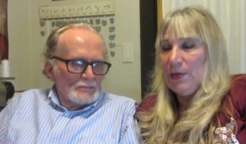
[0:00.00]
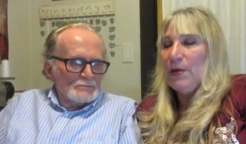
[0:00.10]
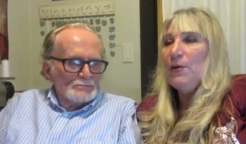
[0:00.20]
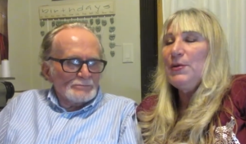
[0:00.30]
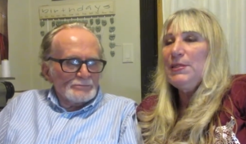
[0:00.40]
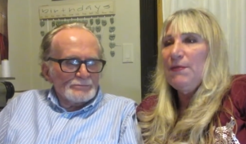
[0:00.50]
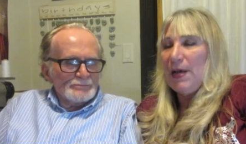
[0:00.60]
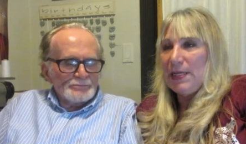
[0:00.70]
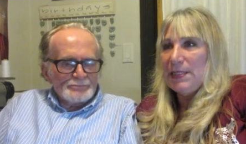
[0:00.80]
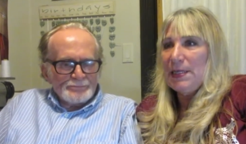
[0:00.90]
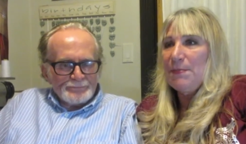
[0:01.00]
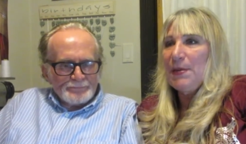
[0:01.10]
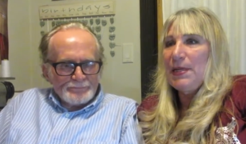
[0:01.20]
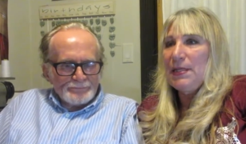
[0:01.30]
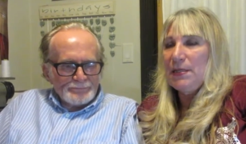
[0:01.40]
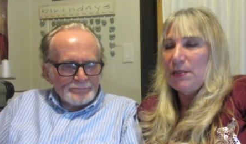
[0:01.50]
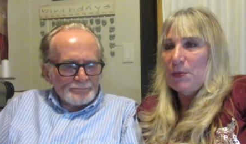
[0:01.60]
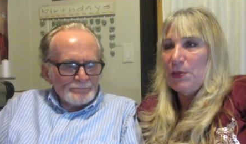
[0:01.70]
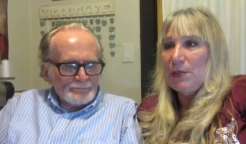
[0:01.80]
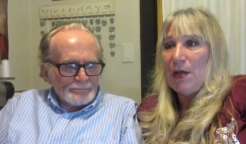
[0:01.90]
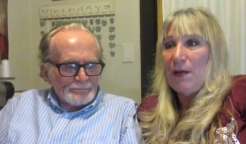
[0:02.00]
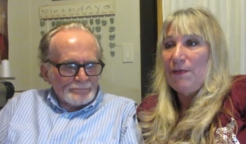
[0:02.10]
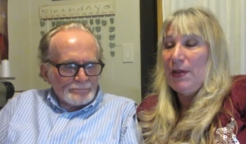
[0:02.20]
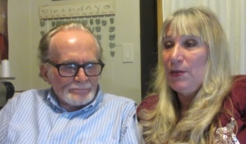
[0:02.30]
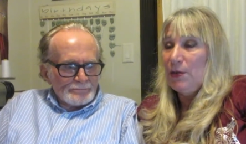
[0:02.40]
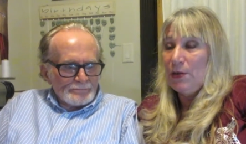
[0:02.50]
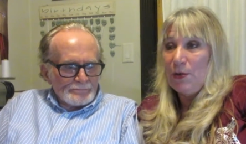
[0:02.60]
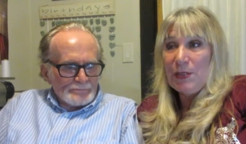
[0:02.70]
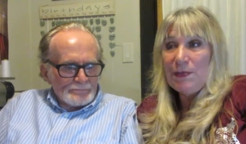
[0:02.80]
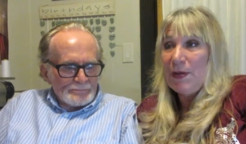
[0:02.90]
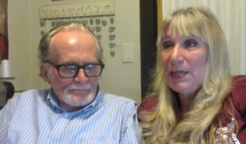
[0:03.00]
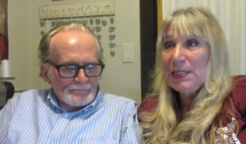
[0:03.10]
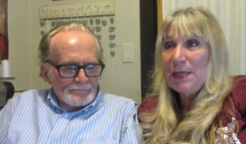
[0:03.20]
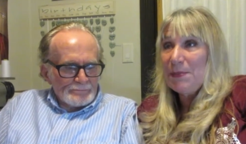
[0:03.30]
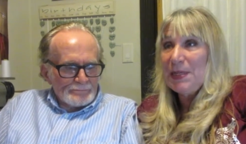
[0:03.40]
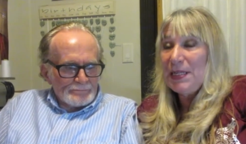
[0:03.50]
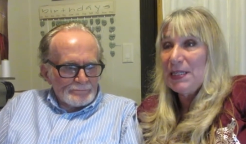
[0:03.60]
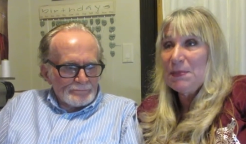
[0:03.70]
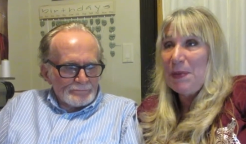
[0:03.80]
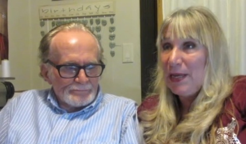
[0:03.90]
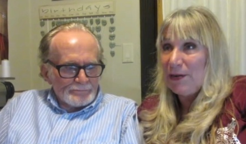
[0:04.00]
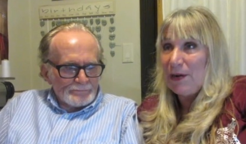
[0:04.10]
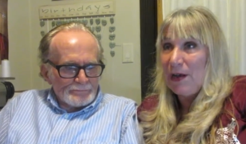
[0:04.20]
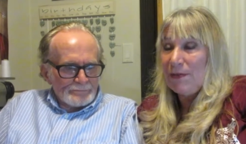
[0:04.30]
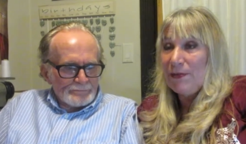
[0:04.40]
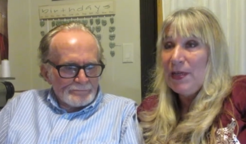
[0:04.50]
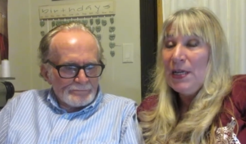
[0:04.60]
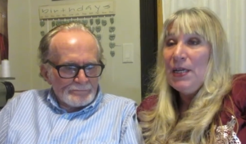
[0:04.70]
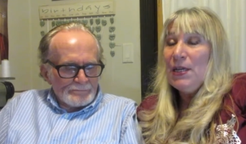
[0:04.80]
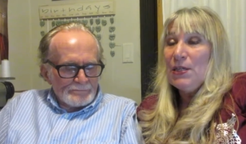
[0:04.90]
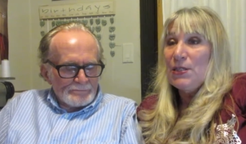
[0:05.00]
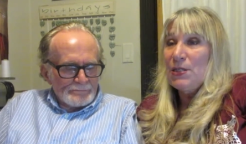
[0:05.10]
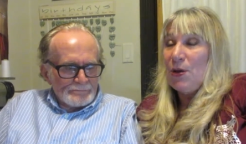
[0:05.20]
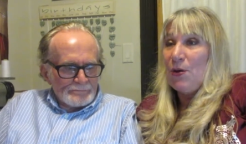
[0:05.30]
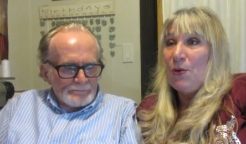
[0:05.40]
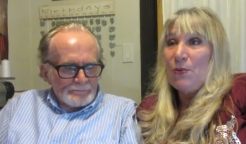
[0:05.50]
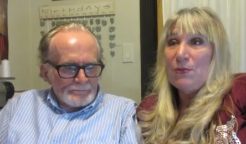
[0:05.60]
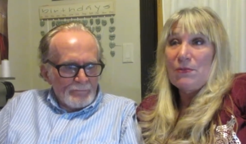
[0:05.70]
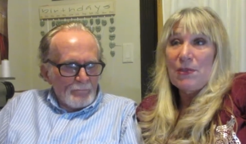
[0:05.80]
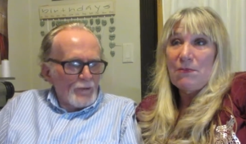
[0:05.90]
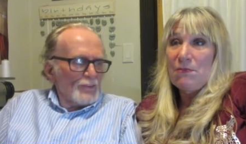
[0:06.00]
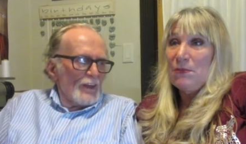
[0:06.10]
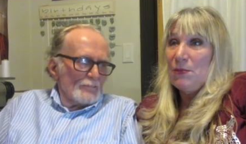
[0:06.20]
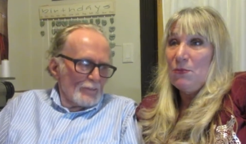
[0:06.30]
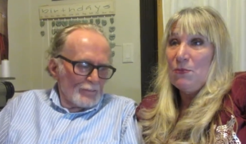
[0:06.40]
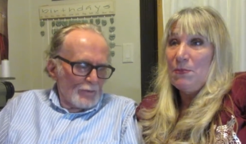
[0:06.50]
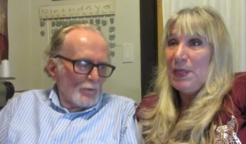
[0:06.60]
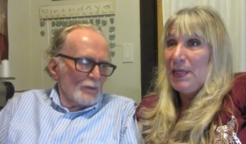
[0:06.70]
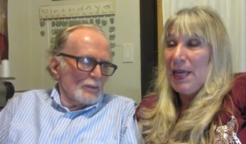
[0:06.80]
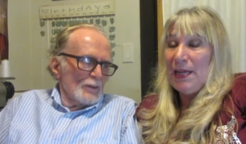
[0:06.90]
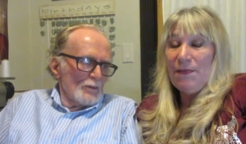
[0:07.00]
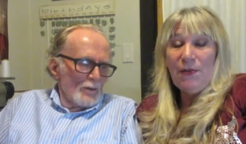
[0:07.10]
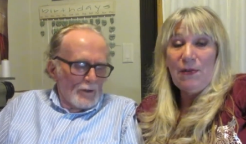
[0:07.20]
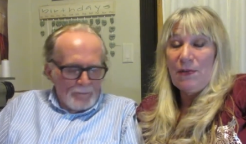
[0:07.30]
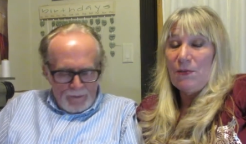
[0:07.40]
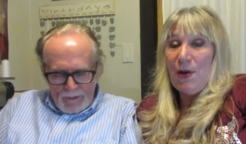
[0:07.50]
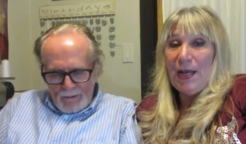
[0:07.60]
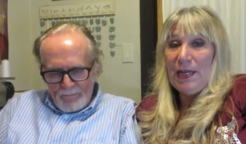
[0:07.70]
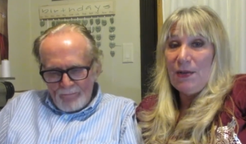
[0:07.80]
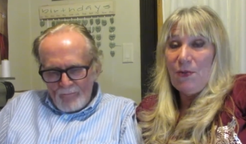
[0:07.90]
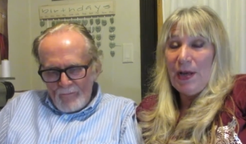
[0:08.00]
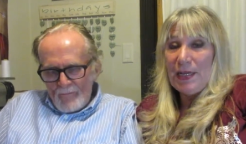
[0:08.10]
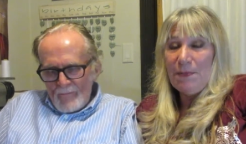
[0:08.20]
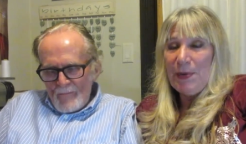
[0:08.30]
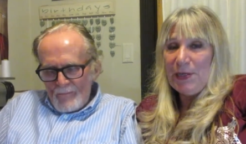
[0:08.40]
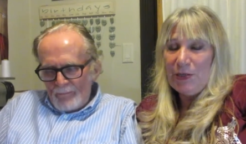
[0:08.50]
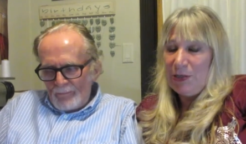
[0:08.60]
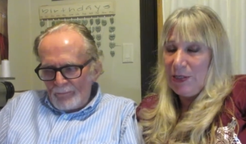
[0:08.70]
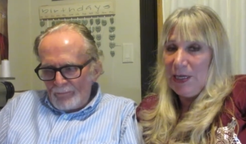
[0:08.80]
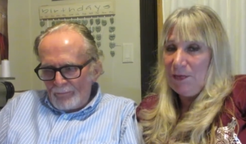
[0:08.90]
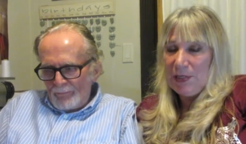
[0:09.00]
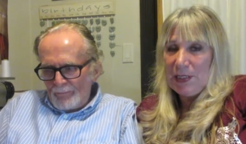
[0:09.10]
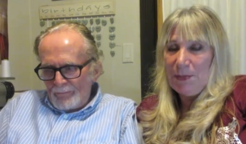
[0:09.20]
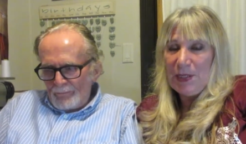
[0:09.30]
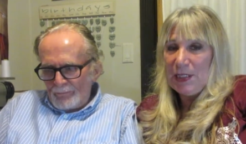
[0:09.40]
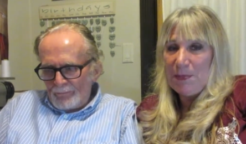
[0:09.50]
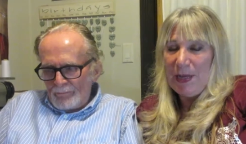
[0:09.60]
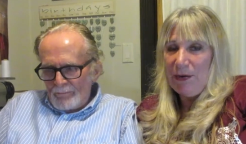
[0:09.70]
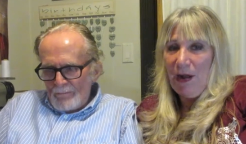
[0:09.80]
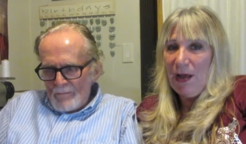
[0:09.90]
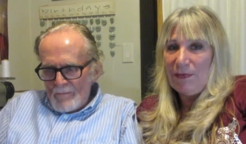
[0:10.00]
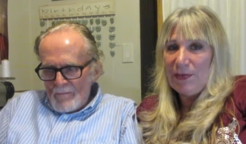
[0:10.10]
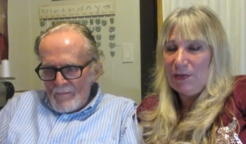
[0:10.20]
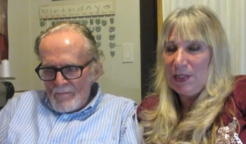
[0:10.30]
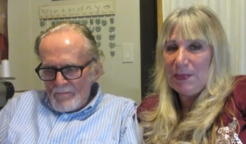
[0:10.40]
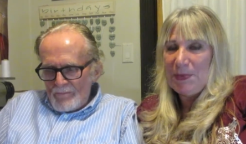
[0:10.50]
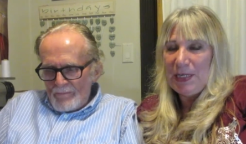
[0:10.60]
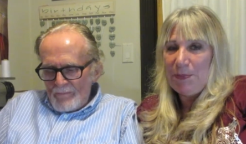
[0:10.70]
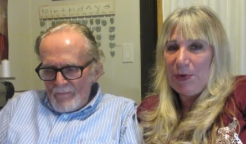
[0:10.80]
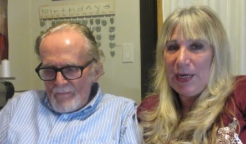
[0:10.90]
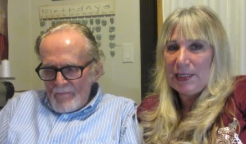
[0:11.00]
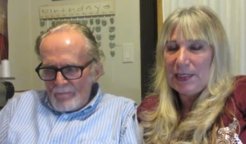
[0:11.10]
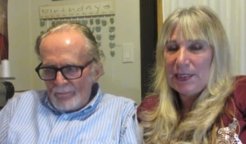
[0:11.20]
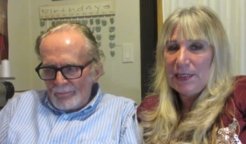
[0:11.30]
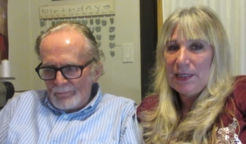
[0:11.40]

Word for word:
Speaker 1: can always find somebody that's worse off, and you can always find somebody that's better off. So
Speaker 2: be thankful.
Speaker 1: For be thankful. Why why compare yourself to someone that's better off? You'll just be depressed.